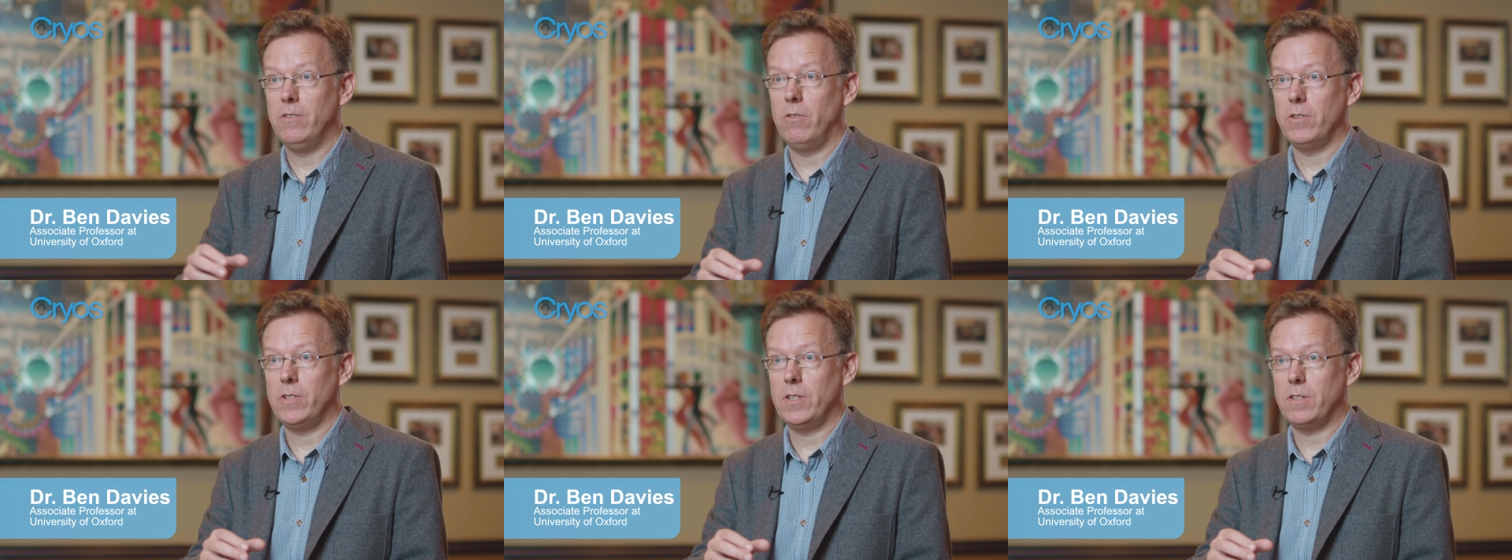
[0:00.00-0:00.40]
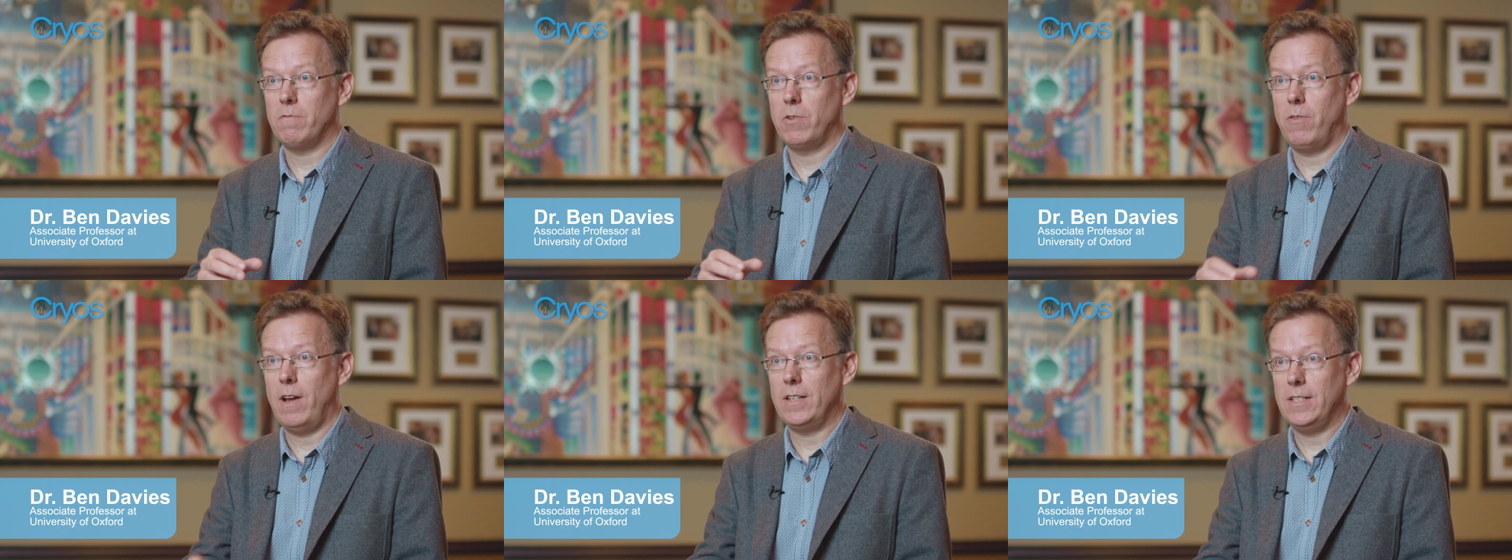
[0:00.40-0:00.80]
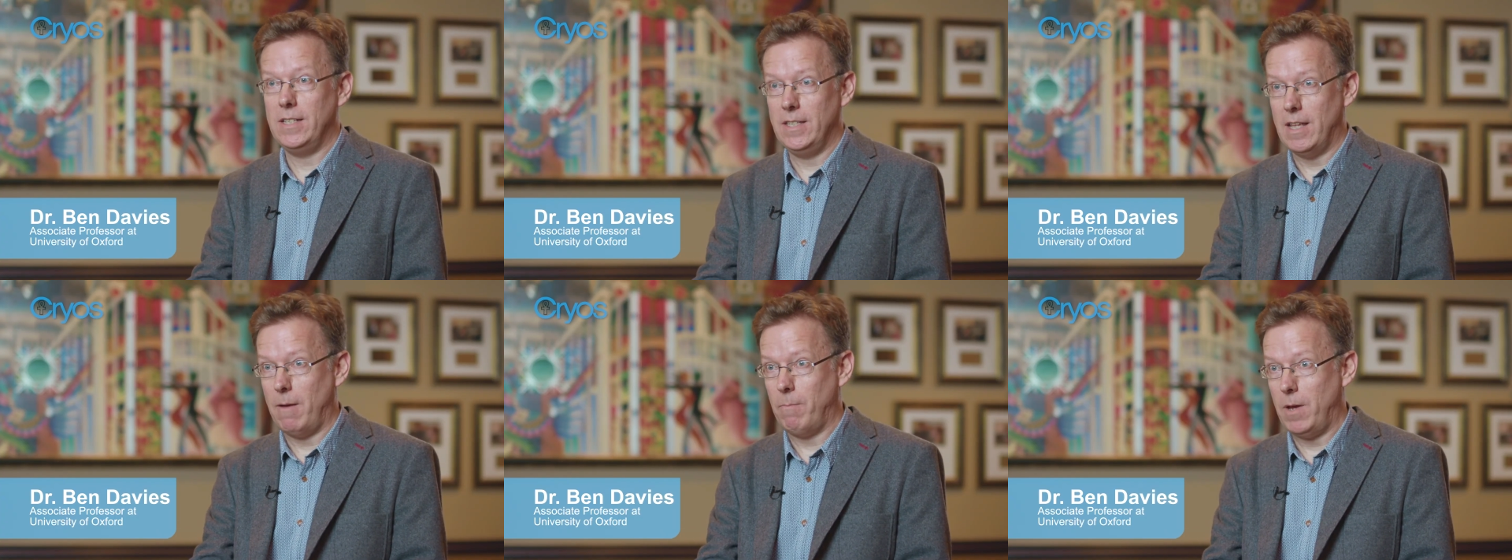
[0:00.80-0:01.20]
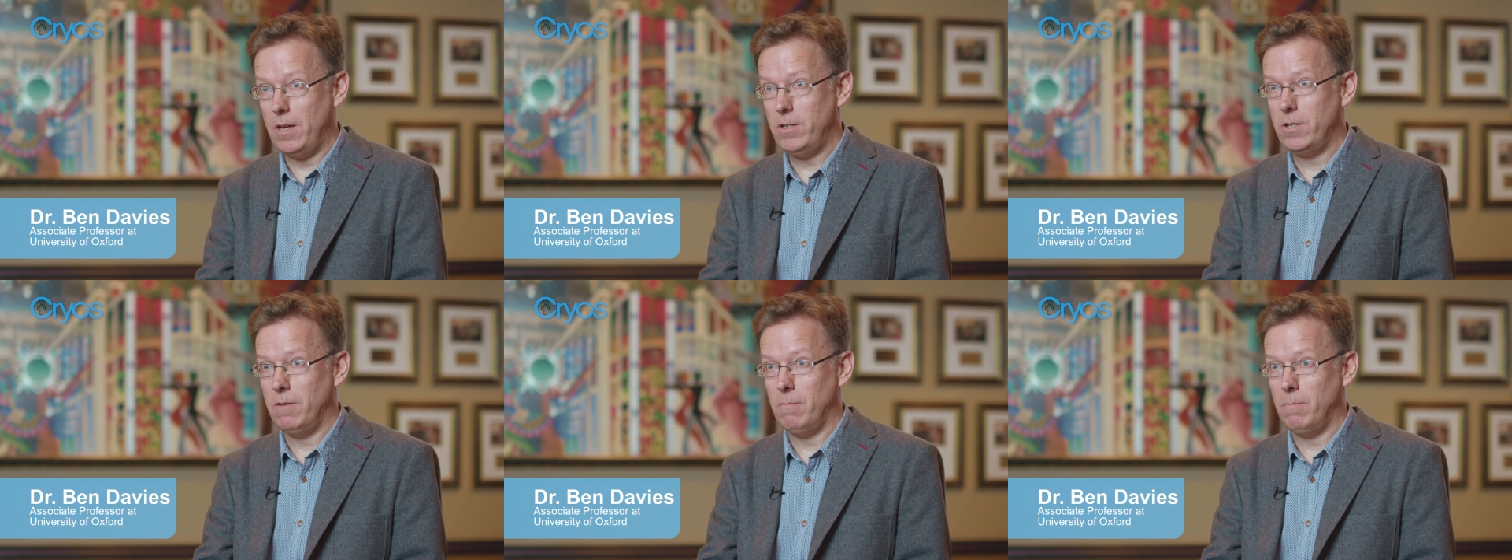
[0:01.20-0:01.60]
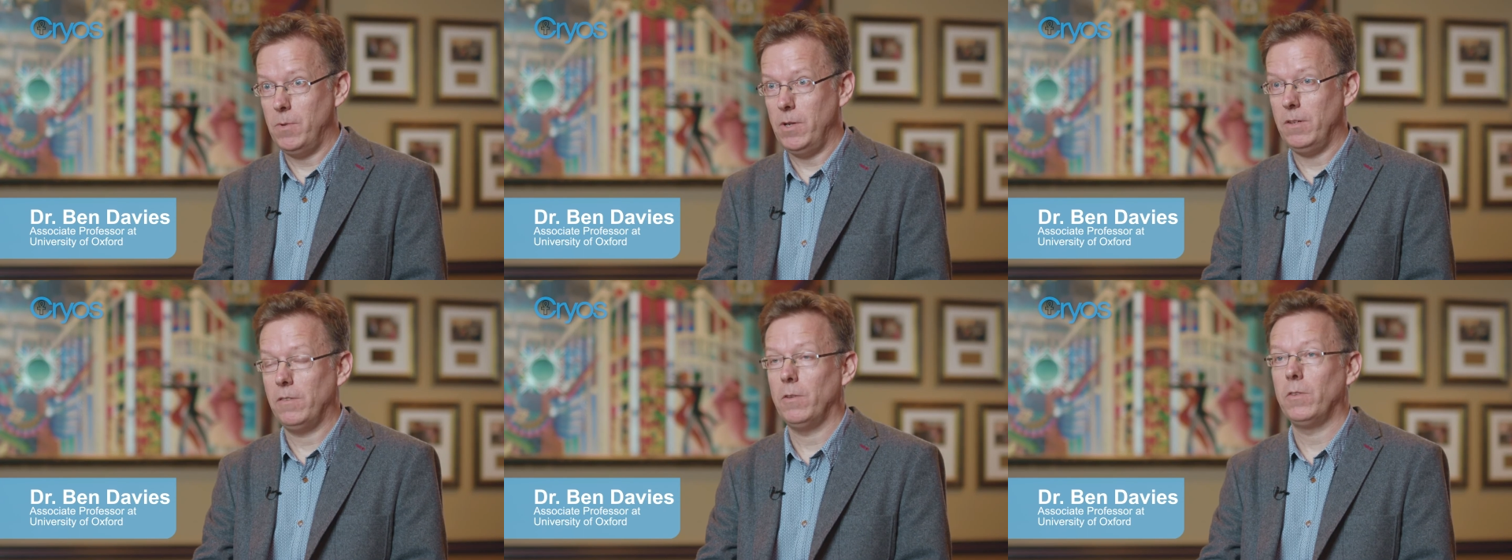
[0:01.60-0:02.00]
not just corrected in that patient,
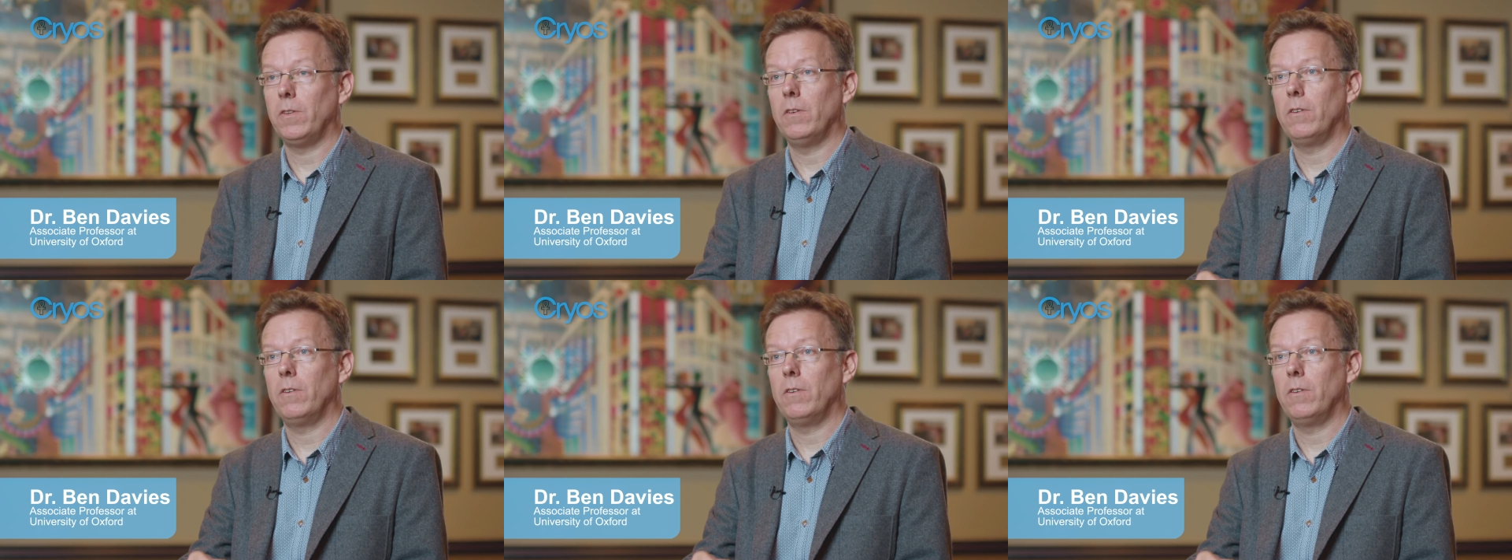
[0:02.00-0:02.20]
but it's also